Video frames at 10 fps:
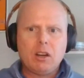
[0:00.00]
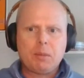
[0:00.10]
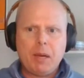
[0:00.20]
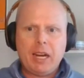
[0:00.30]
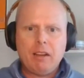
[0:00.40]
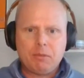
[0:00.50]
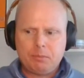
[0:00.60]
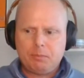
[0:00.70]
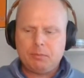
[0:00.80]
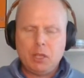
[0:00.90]
talked about
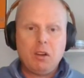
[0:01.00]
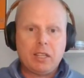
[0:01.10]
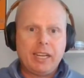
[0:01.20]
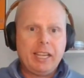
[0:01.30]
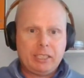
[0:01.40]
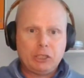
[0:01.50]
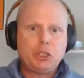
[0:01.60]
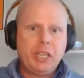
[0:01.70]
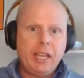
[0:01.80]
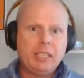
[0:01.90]
how Dalton Connect
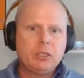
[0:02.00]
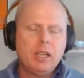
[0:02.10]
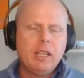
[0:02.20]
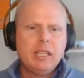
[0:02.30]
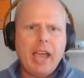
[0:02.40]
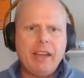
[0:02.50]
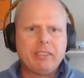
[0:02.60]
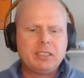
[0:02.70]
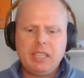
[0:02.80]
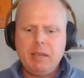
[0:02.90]
has changed
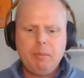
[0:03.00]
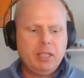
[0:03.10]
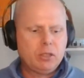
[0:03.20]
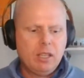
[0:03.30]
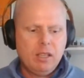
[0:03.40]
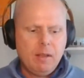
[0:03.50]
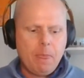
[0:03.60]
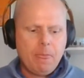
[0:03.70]
how this team is.